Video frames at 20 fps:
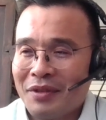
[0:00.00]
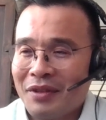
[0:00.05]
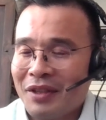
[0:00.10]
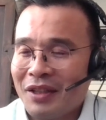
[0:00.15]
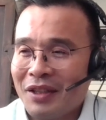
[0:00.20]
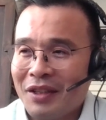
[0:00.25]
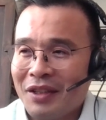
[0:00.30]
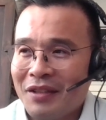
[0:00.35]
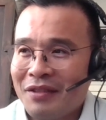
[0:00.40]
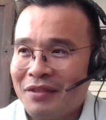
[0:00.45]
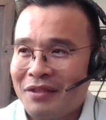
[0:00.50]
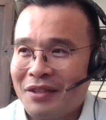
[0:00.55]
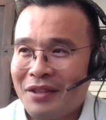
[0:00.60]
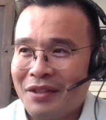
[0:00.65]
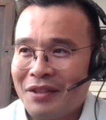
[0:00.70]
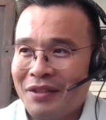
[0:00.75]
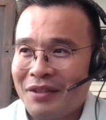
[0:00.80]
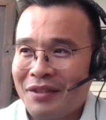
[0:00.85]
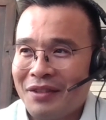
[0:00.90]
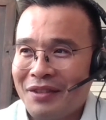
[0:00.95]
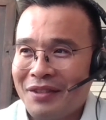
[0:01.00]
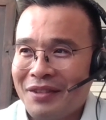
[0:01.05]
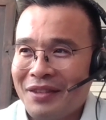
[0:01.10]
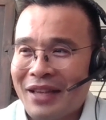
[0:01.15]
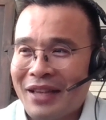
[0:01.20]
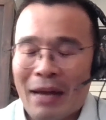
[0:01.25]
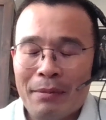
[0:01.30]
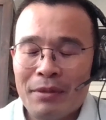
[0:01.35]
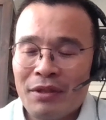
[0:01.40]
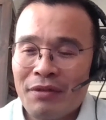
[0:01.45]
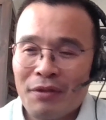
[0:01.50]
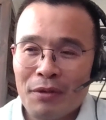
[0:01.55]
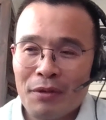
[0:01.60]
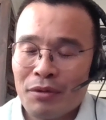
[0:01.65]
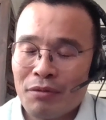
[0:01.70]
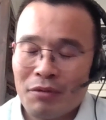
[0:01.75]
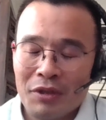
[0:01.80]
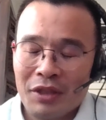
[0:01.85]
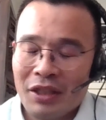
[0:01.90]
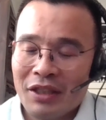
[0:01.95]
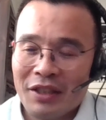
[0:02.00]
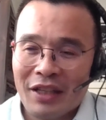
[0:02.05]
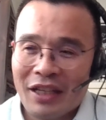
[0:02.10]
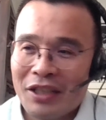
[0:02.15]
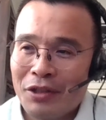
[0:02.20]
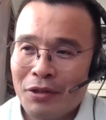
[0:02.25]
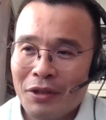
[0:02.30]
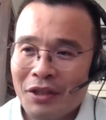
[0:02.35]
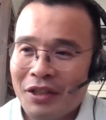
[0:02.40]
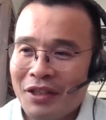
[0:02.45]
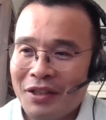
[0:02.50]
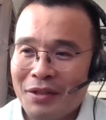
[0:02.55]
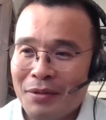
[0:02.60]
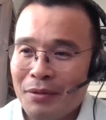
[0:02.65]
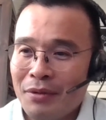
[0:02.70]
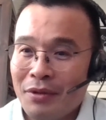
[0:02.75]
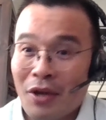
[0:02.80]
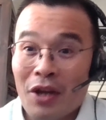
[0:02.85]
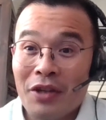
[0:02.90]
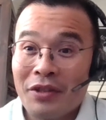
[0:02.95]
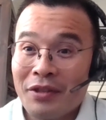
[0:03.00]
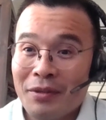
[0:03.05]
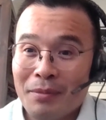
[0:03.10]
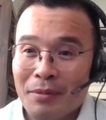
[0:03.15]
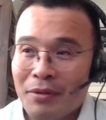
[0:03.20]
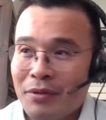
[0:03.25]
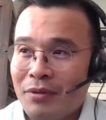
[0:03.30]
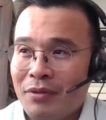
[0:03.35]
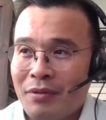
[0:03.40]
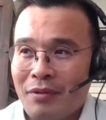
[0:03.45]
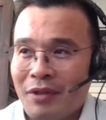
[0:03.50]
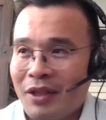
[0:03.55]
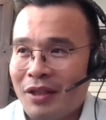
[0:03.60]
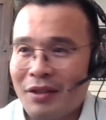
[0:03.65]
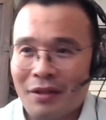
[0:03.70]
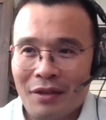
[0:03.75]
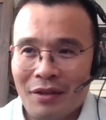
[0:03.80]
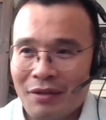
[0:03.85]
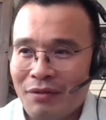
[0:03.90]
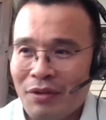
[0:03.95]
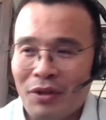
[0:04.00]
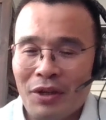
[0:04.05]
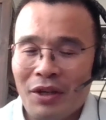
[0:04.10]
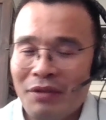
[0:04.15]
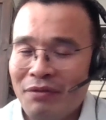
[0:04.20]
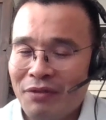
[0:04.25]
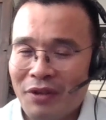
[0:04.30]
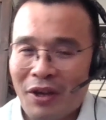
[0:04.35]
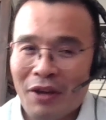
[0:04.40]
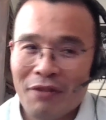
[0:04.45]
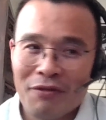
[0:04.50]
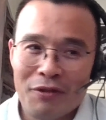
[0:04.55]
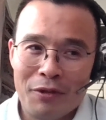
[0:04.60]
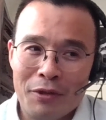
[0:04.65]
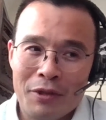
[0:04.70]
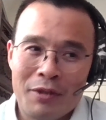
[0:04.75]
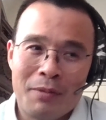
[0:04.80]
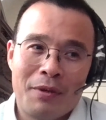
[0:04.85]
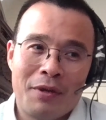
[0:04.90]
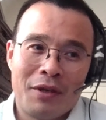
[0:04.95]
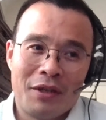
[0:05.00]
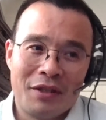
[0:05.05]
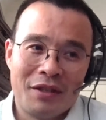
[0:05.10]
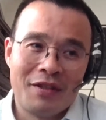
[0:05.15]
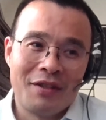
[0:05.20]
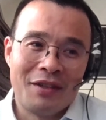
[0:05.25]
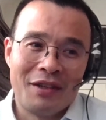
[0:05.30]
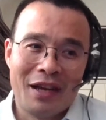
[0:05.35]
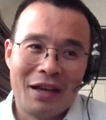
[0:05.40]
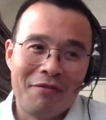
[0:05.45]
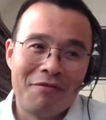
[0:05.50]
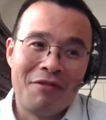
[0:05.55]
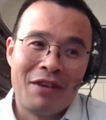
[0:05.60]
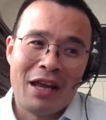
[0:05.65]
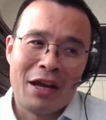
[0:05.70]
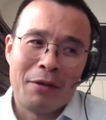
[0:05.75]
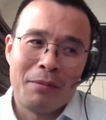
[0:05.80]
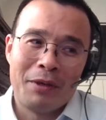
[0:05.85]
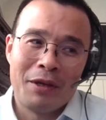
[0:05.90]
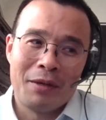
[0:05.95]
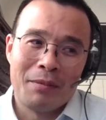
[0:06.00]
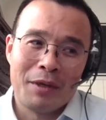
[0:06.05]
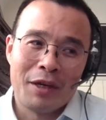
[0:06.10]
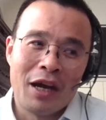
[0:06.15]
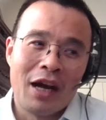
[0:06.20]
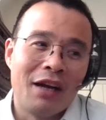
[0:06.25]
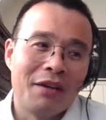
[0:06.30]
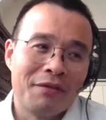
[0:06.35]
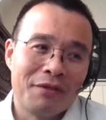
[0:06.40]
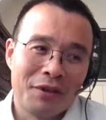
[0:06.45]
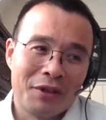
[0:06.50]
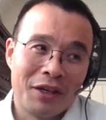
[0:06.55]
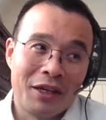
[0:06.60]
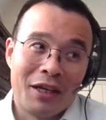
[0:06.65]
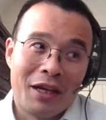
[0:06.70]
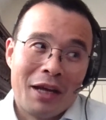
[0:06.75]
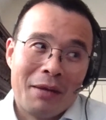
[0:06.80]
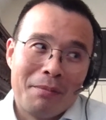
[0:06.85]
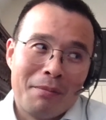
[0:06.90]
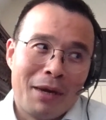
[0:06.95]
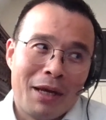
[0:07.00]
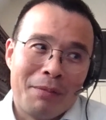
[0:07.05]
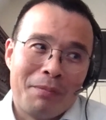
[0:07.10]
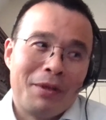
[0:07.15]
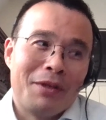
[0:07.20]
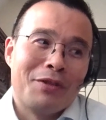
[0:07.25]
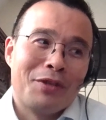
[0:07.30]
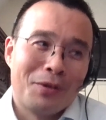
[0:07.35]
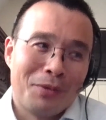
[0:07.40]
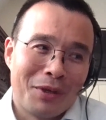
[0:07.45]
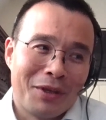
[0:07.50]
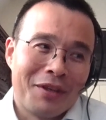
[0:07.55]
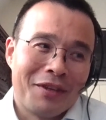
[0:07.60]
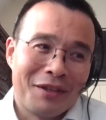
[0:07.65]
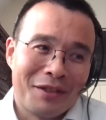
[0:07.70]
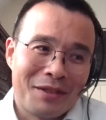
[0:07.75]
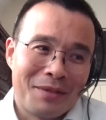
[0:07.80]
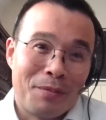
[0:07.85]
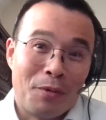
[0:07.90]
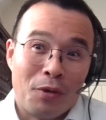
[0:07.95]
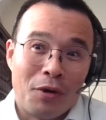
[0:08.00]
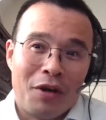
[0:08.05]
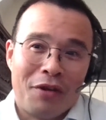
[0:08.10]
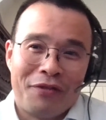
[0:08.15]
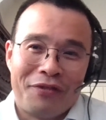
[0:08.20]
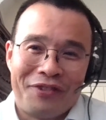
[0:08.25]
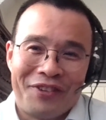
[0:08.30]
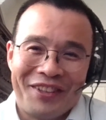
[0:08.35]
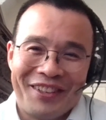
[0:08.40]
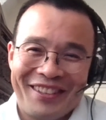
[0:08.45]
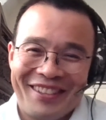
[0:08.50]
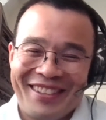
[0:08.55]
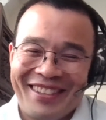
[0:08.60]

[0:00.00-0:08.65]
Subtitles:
like the atmosphere was really electric, and it was awesome. It was like a very unforgettable experience, and I've now become a convert, and I might be doing this more often.